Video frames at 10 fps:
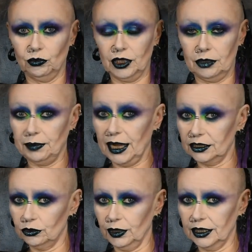with
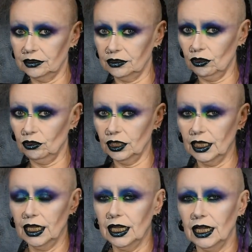bat wings on,
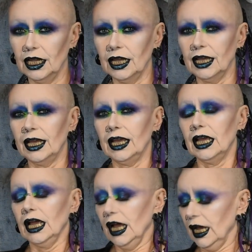
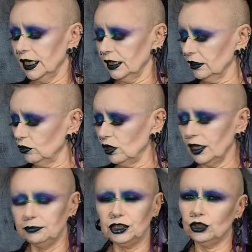and I thought
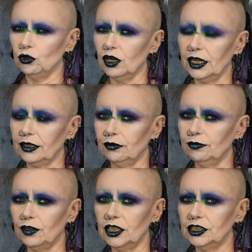I'm sure I can
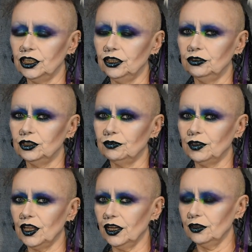find a use for
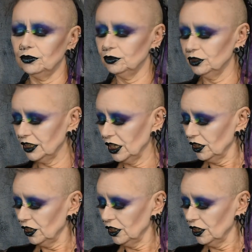those.